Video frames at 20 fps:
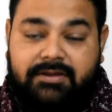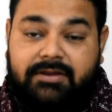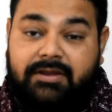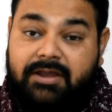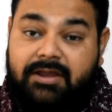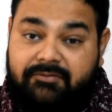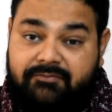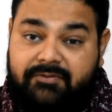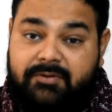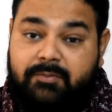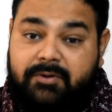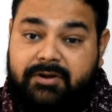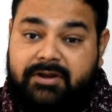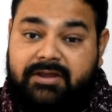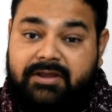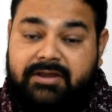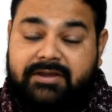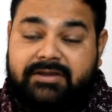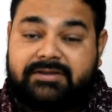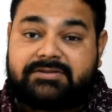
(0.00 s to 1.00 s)

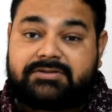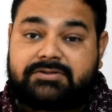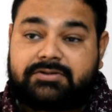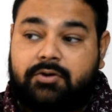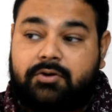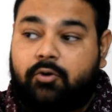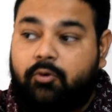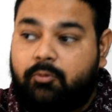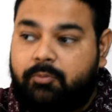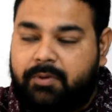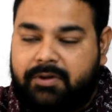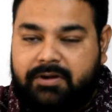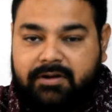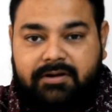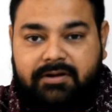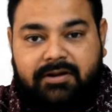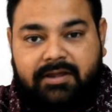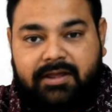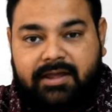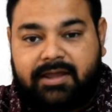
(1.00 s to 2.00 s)
everybody is
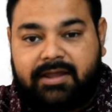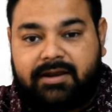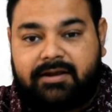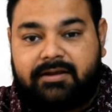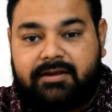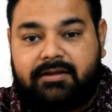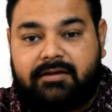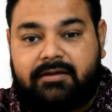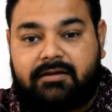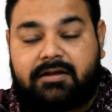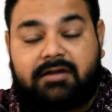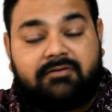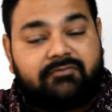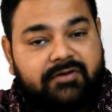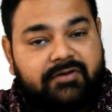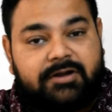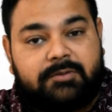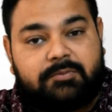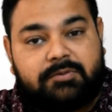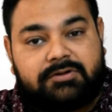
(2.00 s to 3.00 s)
open and uh,
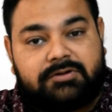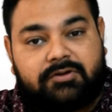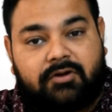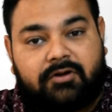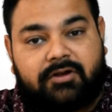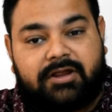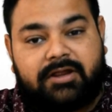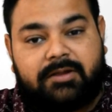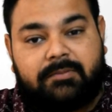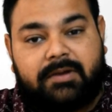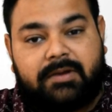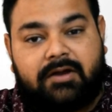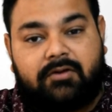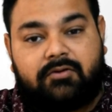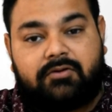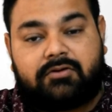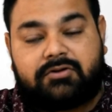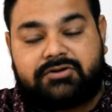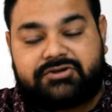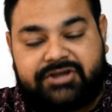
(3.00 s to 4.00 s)
comfortable talking
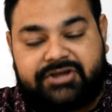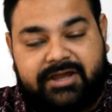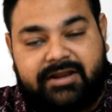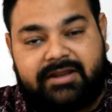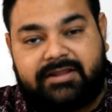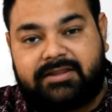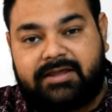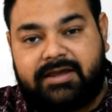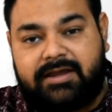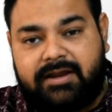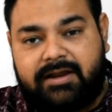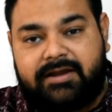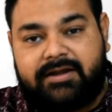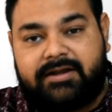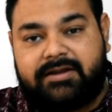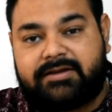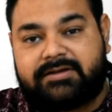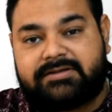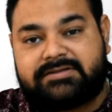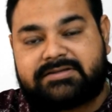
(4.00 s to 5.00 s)
about or sharing their
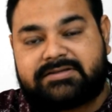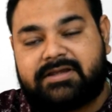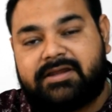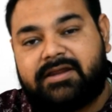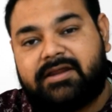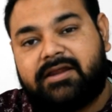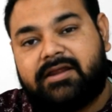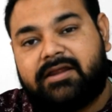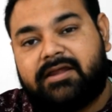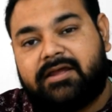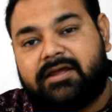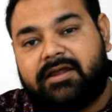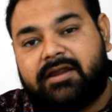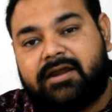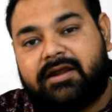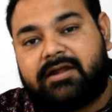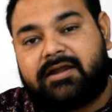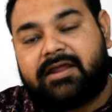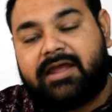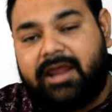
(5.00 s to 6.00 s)
ideas.
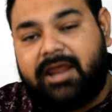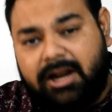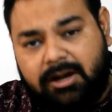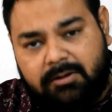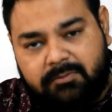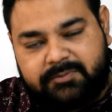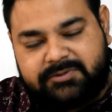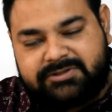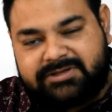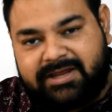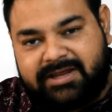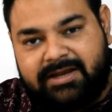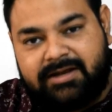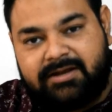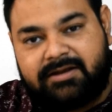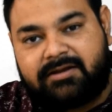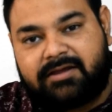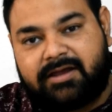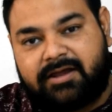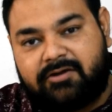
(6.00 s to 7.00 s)
It helps
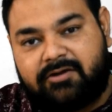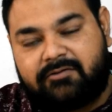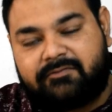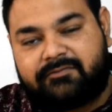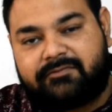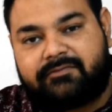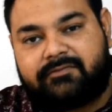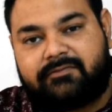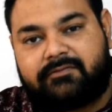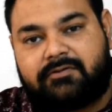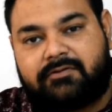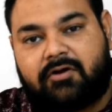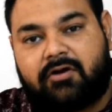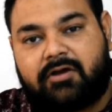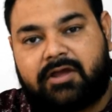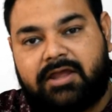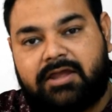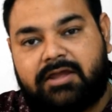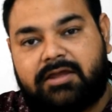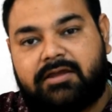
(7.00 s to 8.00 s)
in kind of
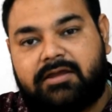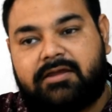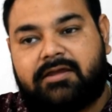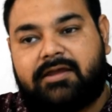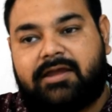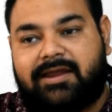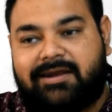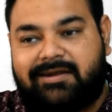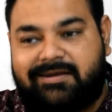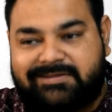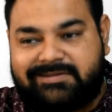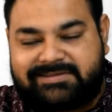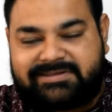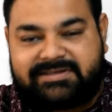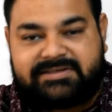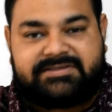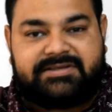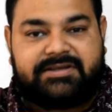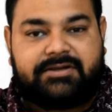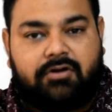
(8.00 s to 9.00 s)
talking and
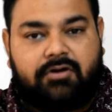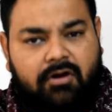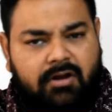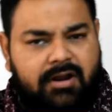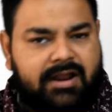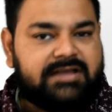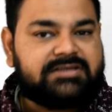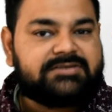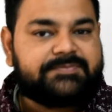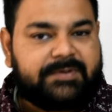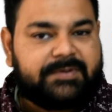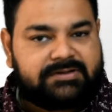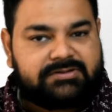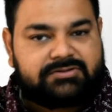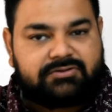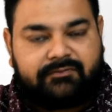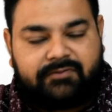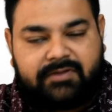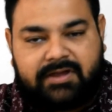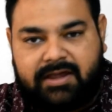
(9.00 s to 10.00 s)
discussing all aspects
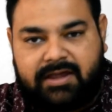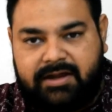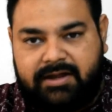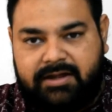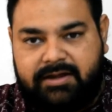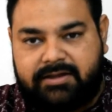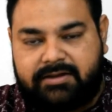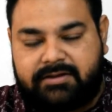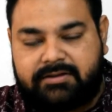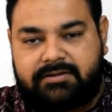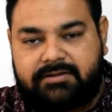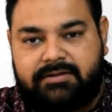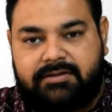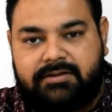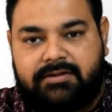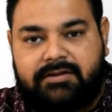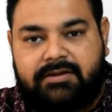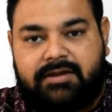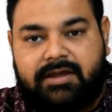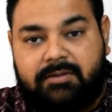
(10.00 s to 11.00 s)
of the idea
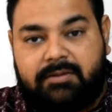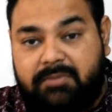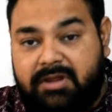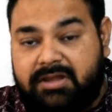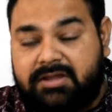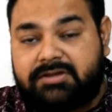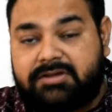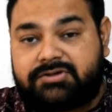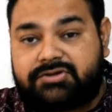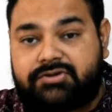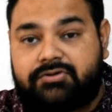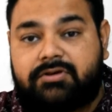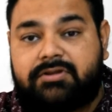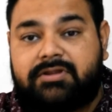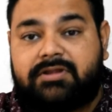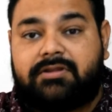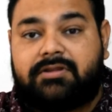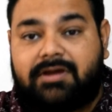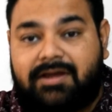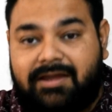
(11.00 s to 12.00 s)
and making sure
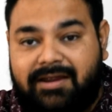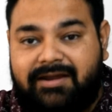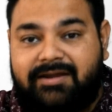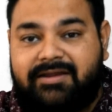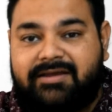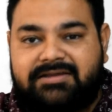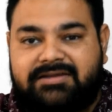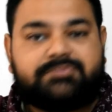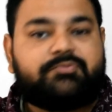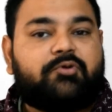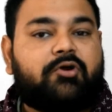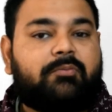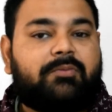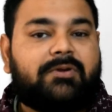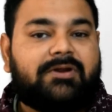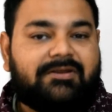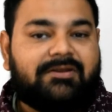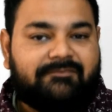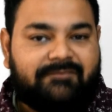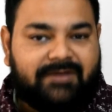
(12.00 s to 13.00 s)
that the idea is
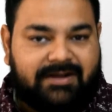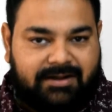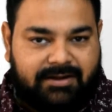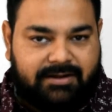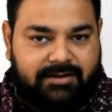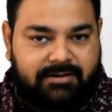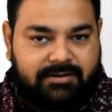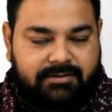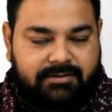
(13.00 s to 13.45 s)
properly vetted.